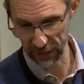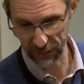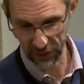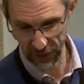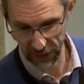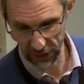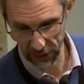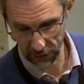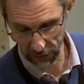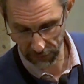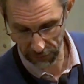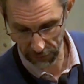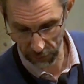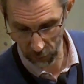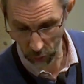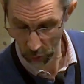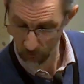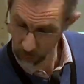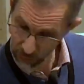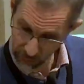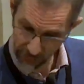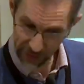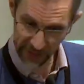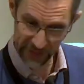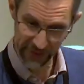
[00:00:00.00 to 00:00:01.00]
of it you'll have thought,
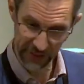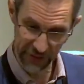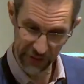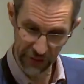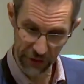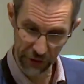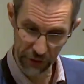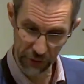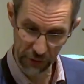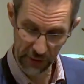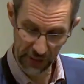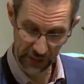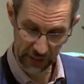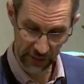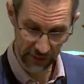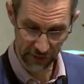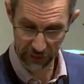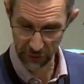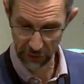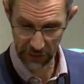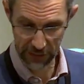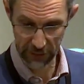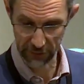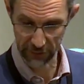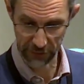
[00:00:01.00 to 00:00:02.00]
well, there's
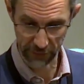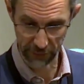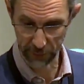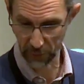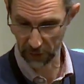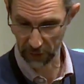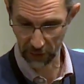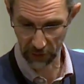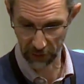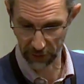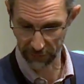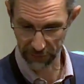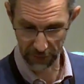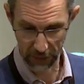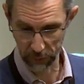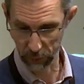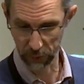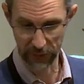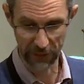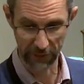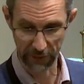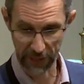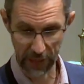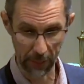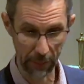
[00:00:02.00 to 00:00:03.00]
two hours of my life I will
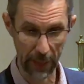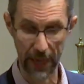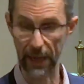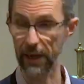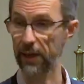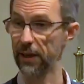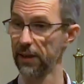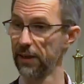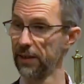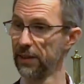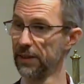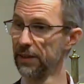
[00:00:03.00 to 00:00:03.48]
never get back.